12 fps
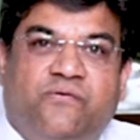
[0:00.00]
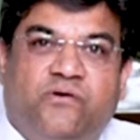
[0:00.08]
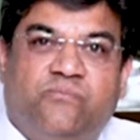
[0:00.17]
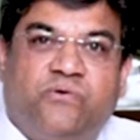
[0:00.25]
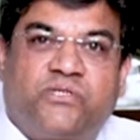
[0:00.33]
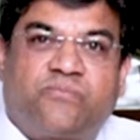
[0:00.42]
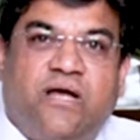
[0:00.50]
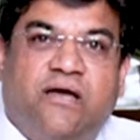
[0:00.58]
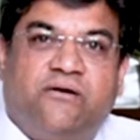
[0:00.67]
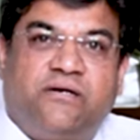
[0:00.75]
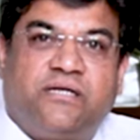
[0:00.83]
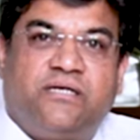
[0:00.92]
foremost
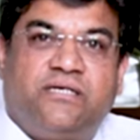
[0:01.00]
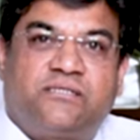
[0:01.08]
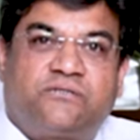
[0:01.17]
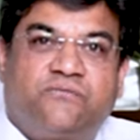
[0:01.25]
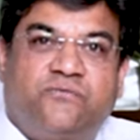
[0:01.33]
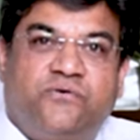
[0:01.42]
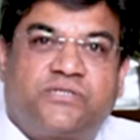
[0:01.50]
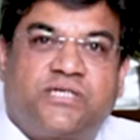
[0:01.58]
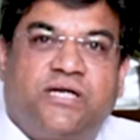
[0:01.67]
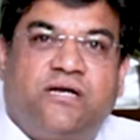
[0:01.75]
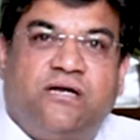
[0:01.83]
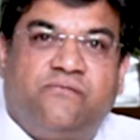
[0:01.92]
priority is to foster
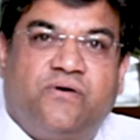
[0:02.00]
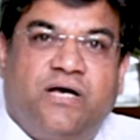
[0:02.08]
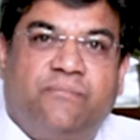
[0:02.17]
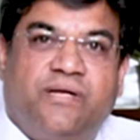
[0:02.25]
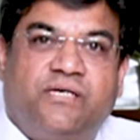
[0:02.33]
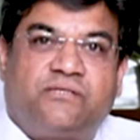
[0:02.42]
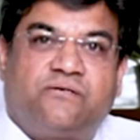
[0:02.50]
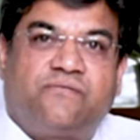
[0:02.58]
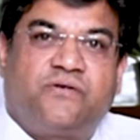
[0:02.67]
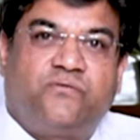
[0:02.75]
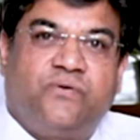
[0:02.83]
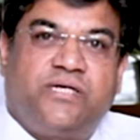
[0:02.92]
an environment of
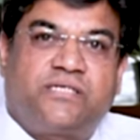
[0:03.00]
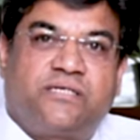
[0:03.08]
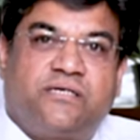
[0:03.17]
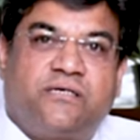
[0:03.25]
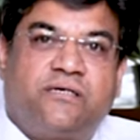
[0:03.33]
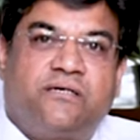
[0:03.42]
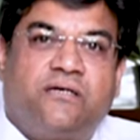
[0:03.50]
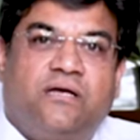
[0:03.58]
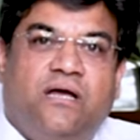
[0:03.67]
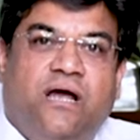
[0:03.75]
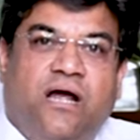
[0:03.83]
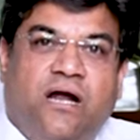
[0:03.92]
innovation
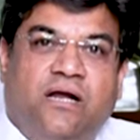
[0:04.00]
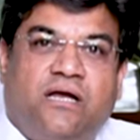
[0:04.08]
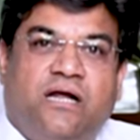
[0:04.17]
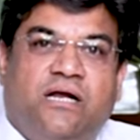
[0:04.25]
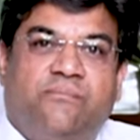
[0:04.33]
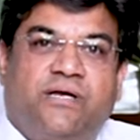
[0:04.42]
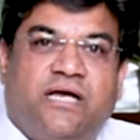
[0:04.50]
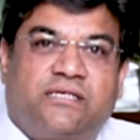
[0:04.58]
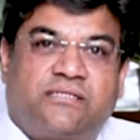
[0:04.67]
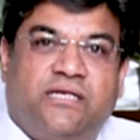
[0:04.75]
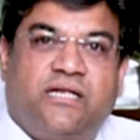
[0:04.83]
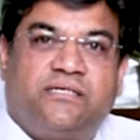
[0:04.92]
and academic
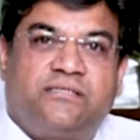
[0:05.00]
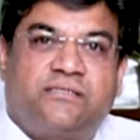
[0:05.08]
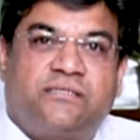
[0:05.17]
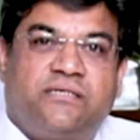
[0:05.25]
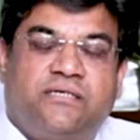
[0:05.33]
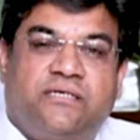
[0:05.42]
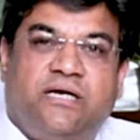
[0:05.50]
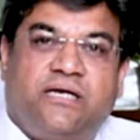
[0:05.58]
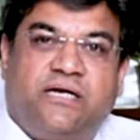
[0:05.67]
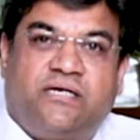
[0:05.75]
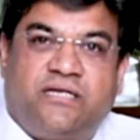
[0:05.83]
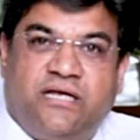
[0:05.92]
excellence here
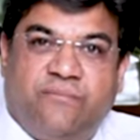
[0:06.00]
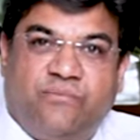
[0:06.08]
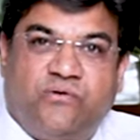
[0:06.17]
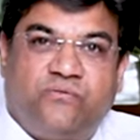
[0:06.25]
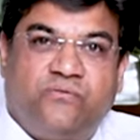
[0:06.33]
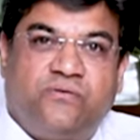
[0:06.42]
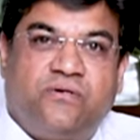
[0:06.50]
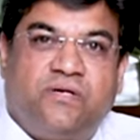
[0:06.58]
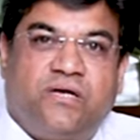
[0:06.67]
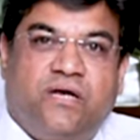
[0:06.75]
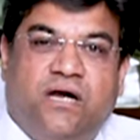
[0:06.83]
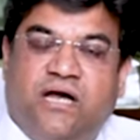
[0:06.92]
at TMU.
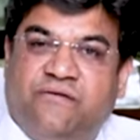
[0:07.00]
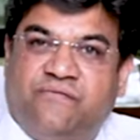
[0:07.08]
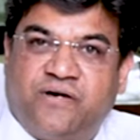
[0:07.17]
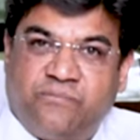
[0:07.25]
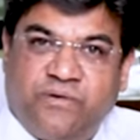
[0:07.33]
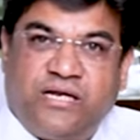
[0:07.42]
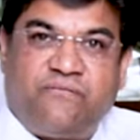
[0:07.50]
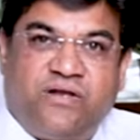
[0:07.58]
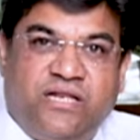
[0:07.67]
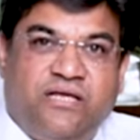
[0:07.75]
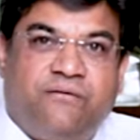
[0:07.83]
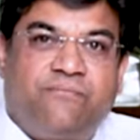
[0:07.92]
I firmly
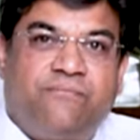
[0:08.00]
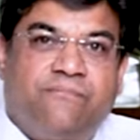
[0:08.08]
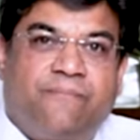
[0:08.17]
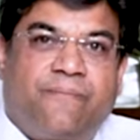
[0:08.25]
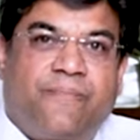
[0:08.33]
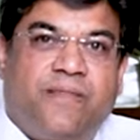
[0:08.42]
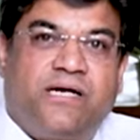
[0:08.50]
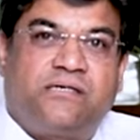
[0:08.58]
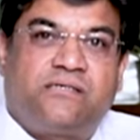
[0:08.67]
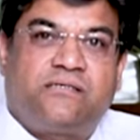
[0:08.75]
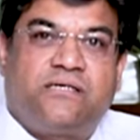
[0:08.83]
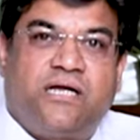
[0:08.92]
believe that
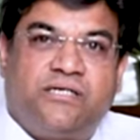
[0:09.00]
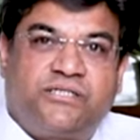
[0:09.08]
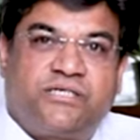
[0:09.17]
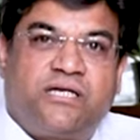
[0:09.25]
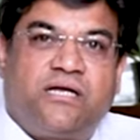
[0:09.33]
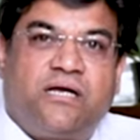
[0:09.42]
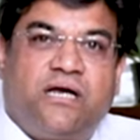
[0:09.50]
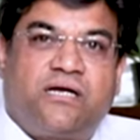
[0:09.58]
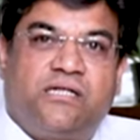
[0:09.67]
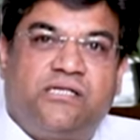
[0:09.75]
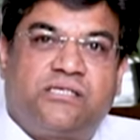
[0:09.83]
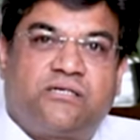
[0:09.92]
nurturing a
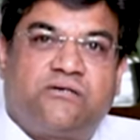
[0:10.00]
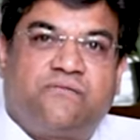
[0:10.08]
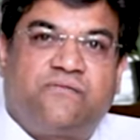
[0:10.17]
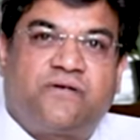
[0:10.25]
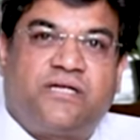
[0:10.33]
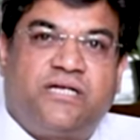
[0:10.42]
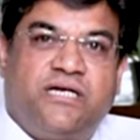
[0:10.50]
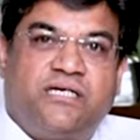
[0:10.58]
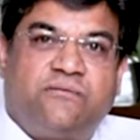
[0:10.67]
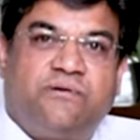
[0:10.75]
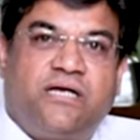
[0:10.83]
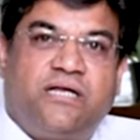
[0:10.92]
culture of
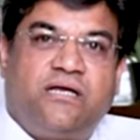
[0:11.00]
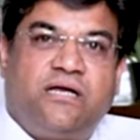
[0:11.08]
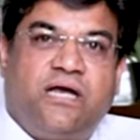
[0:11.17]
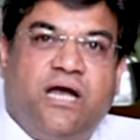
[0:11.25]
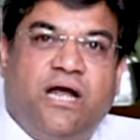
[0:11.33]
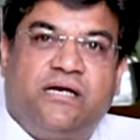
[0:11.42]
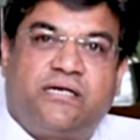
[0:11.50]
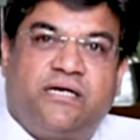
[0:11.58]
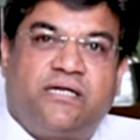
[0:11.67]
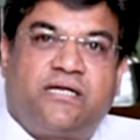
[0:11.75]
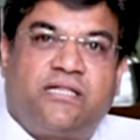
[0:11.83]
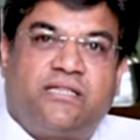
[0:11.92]
creativity and
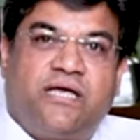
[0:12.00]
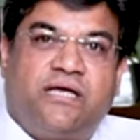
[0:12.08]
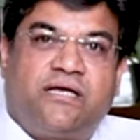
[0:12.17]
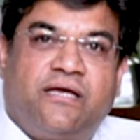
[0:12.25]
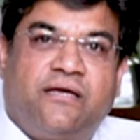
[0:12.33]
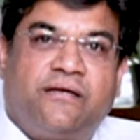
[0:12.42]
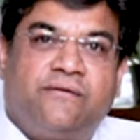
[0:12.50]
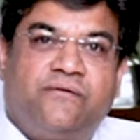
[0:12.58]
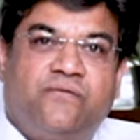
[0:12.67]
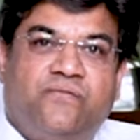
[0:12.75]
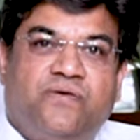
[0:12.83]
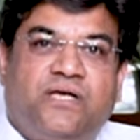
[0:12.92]
critical thinking,
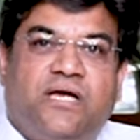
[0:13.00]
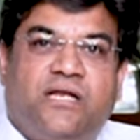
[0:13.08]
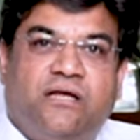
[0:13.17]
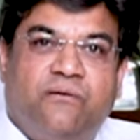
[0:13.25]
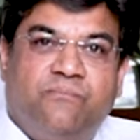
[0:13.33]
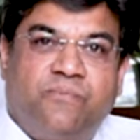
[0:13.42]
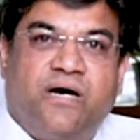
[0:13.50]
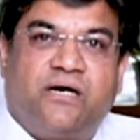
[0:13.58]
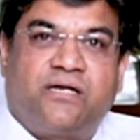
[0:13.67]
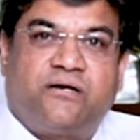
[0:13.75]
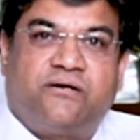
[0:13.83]
we can empower